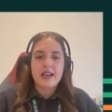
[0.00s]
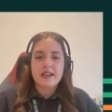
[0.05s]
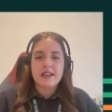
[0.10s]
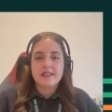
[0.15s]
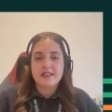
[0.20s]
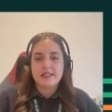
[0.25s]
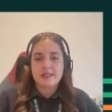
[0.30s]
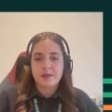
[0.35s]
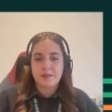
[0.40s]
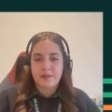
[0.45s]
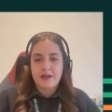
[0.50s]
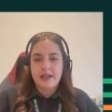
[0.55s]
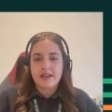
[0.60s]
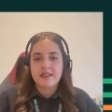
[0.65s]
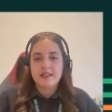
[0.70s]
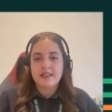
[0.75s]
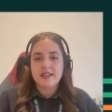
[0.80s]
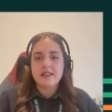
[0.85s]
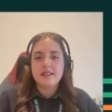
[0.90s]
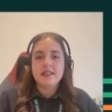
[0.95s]
And as
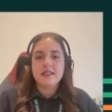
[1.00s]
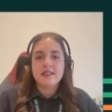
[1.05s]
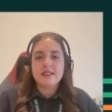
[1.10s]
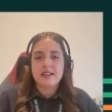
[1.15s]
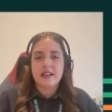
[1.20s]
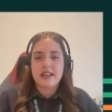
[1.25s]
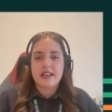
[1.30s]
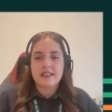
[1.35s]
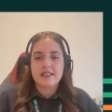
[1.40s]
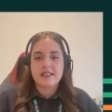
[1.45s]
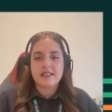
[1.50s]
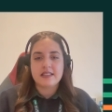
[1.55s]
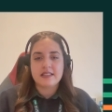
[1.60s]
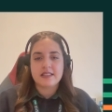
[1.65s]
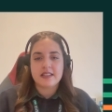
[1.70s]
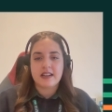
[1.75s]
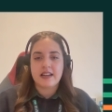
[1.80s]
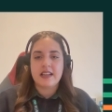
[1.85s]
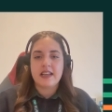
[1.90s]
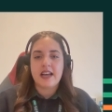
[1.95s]
expected, SLES and
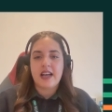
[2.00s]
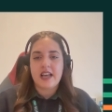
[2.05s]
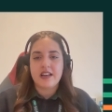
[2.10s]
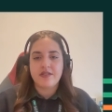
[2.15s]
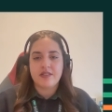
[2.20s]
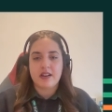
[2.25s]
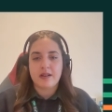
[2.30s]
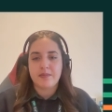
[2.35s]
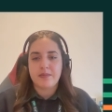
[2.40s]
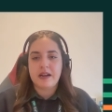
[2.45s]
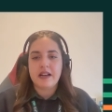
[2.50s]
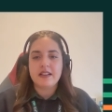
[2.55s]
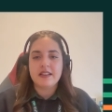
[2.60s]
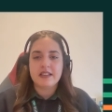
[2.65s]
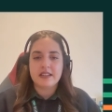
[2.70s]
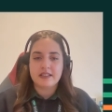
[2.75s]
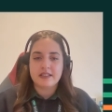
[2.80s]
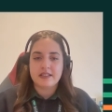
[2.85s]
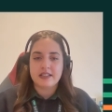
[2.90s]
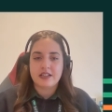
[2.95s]
SLE high availability
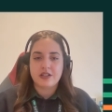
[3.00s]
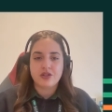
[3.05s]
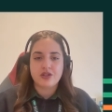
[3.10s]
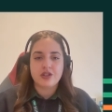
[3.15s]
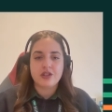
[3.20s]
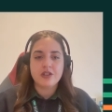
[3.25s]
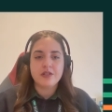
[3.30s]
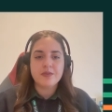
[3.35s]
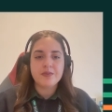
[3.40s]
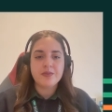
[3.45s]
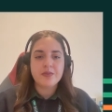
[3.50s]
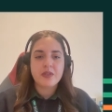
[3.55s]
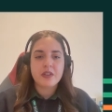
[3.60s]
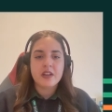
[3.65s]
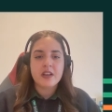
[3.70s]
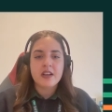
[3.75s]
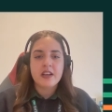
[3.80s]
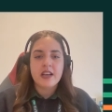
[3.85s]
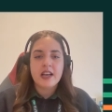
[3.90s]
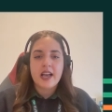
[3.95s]
extension.
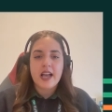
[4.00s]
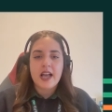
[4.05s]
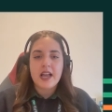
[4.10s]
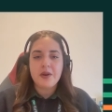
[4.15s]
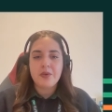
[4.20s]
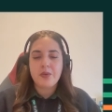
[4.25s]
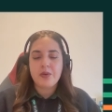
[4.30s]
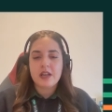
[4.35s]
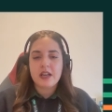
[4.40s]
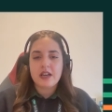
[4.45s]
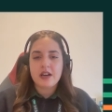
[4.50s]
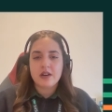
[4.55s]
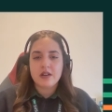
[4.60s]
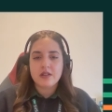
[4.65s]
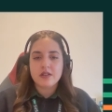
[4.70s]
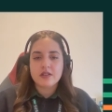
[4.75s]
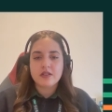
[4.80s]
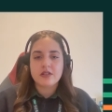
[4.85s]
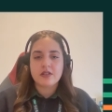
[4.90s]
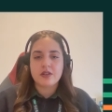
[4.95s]
And we
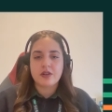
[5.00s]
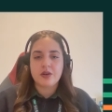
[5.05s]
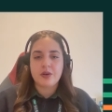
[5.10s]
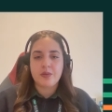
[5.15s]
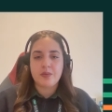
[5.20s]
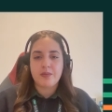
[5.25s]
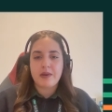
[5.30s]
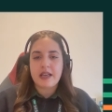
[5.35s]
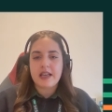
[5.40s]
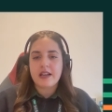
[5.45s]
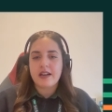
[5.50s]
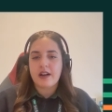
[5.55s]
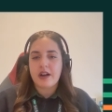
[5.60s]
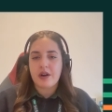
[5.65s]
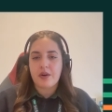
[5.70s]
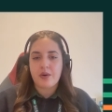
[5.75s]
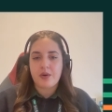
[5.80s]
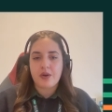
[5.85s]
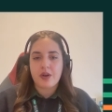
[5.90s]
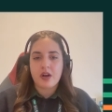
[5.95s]
also make
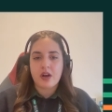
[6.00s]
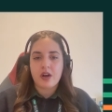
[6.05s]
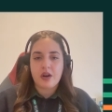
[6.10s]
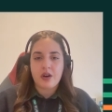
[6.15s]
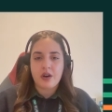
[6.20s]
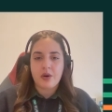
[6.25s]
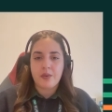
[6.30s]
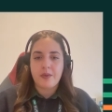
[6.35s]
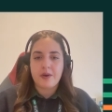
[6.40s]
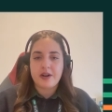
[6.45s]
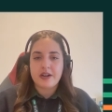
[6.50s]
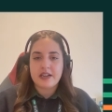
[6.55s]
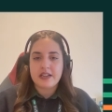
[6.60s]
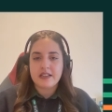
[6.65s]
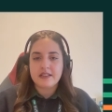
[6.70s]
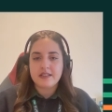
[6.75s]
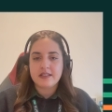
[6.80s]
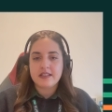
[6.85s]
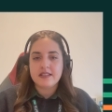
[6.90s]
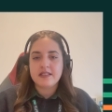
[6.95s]
our
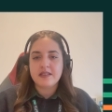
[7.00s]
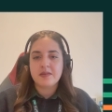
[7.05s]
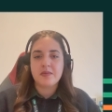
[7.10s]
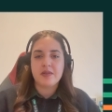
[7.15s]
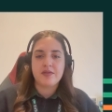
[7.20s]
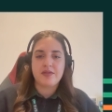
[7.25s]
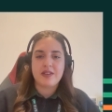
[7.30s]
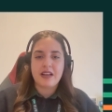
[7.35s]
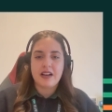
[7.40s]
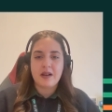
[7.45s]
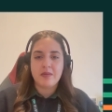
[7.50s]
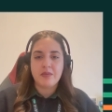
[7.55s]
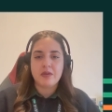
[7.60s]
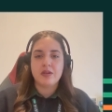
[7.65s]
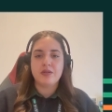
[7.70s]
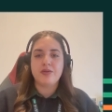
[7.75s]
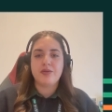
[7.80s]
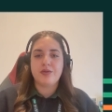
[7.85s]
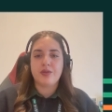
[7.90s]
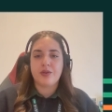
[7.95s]
operating system
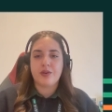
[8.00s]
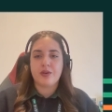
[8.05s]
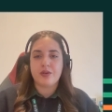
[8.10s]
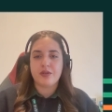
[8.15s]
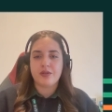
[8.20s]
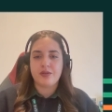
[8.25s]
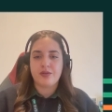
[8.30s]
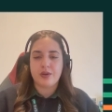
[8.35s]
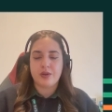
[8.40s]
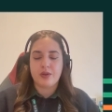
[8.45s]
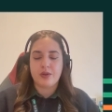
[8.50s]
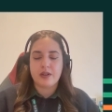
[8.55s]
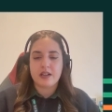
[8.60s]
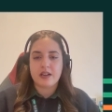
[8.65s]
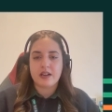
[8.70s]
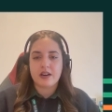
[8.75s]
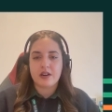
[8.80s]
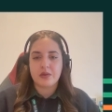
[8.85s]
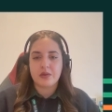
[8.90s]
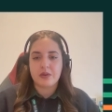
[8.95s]
available for the following
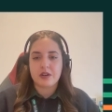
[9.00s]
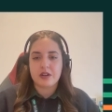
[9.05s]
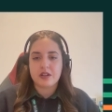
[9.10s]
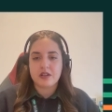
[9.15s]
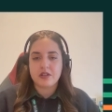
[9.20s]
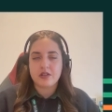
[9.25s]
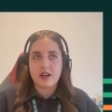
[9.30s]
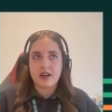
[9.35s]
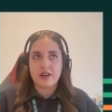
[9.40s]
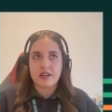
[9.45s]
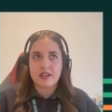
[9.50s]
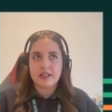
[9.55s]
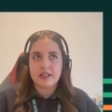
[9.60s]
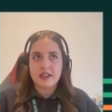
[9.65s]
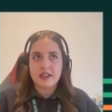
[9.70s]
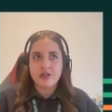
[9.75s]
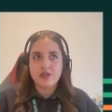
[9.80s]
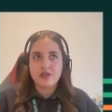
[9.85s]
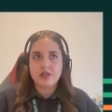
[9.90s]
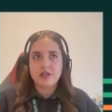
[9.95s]
hardware
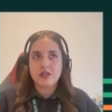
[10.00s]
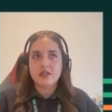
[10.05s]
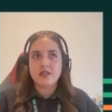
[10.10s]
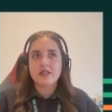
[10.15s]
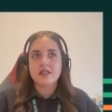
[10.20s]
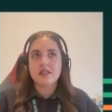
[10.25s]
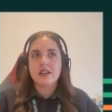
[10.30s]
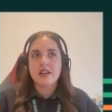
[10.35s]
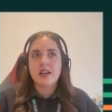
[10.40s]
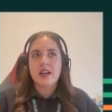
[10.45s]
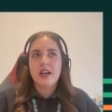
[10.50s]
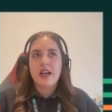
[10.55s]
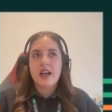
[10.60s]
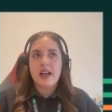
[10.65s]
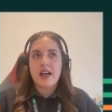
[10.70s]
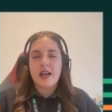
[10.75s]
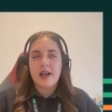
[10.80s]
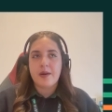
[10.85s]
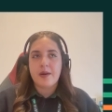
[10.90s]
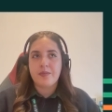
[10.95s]
architectures:
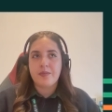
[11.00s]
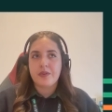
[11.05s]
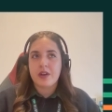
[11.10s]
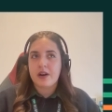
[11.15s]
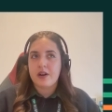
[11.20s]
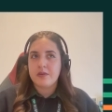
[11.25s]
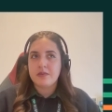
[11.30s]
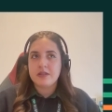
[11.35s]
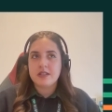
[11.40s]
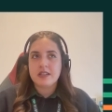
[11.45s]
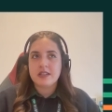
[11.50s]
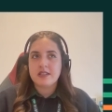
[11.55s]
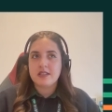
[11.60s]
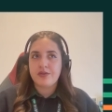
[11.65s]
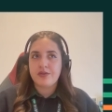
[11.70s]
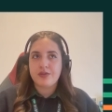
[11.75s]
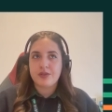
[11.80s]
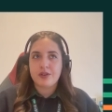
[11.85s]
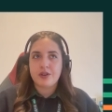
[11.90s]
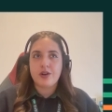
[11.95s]

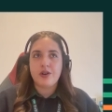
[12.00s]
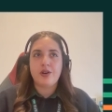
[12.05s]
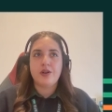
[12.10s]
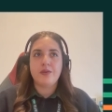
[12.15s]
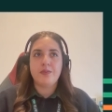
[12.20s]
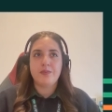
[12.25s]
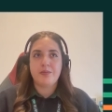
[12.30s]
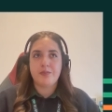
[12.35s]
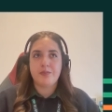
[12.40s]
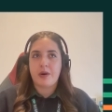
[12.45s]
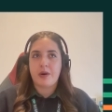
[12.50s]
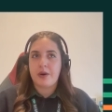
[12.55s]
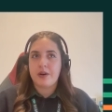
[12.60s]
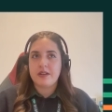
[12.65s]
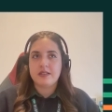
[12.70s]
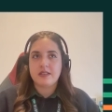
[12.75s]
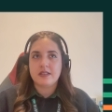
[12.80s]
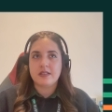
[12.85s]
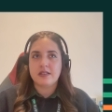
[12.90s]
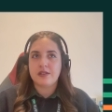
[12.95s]
ARM64,
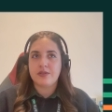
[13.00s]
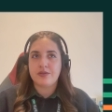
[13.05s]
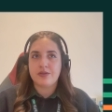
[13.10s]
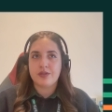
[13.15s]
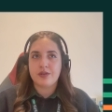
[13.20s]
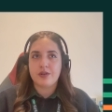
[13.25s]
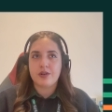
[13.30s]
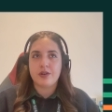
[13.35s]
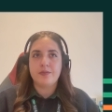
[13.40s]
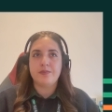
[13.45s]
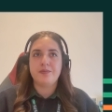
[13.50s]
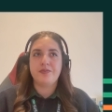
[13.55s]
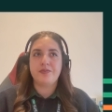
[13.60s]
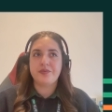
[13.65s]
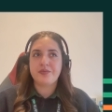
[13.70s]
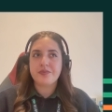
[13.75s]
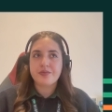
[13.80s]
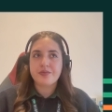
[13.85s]
Power64,